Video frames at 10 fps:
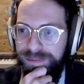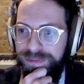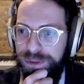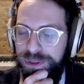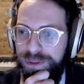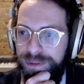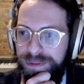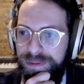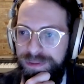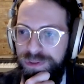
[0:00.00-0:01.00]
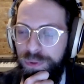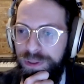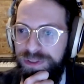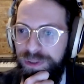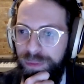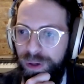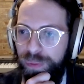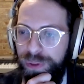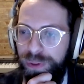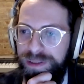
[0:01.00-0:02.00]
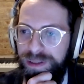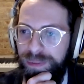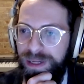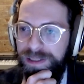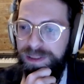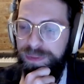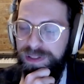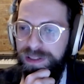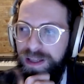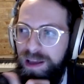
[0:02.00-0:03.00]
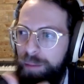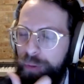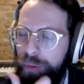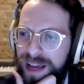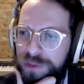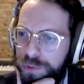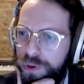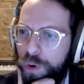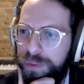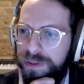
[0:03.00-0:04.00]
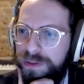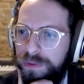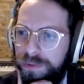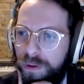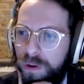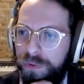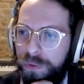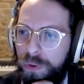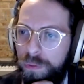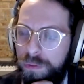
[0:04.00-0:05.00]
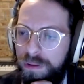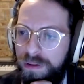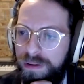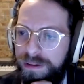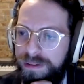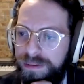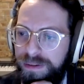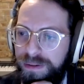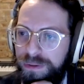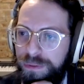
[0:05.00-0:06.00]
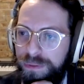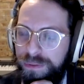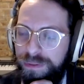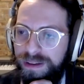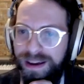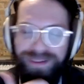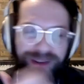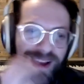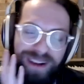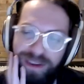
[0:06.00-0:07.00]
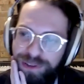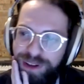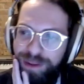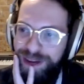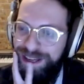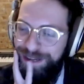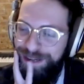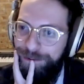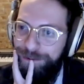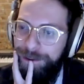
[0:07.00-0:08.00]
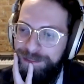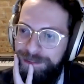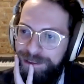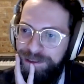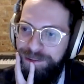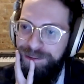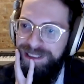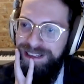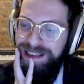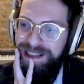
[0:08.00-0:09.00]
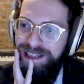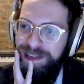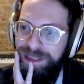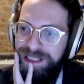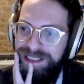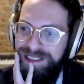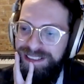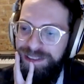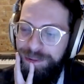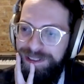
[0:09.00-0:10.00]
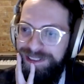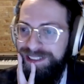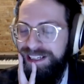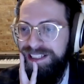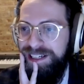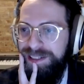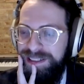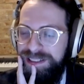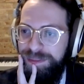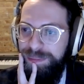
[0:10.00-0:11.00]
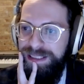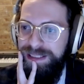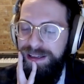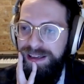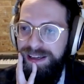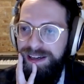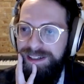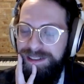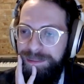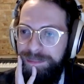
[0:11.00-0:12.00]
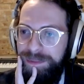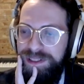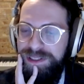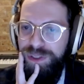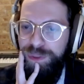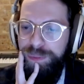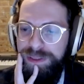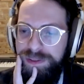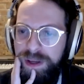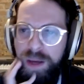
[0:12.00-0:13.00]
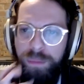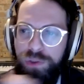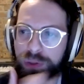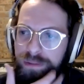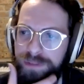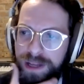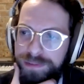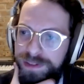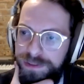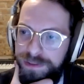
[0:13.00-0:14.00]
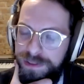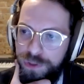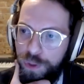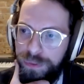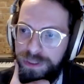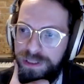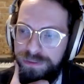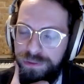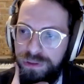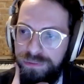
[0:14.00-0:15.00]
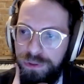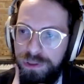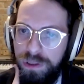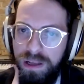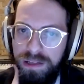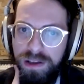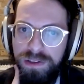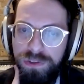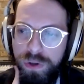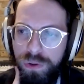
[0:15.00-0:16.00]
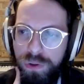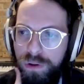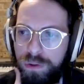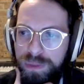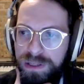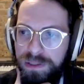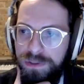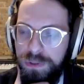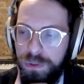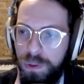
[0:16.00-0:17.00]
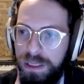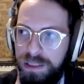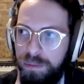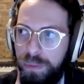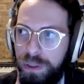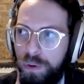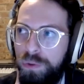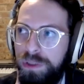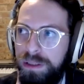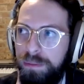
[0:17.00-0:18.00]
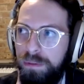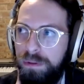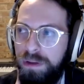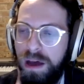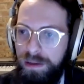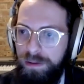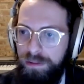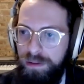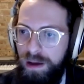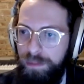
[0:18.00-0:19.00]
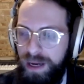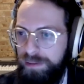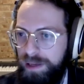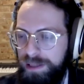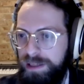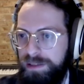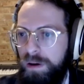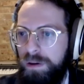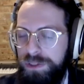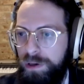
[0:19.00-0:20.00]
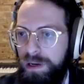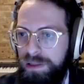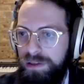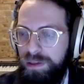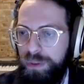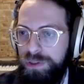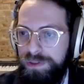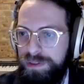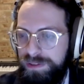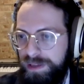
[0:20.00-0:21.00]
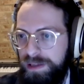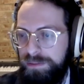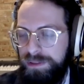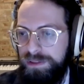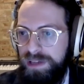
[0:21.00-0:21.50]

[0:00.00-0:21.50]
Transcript: future stories are pretty apocalyptic. But we have utopias also. Off the top of my head, I'm having a hard time thinking of one immediately. The ones that stand out tend to be the dystopias. But Tree of Life isn't dystopian in its view of the future. It does show the Earth being destroyed, but only not by like technology or anything, but just as the end of its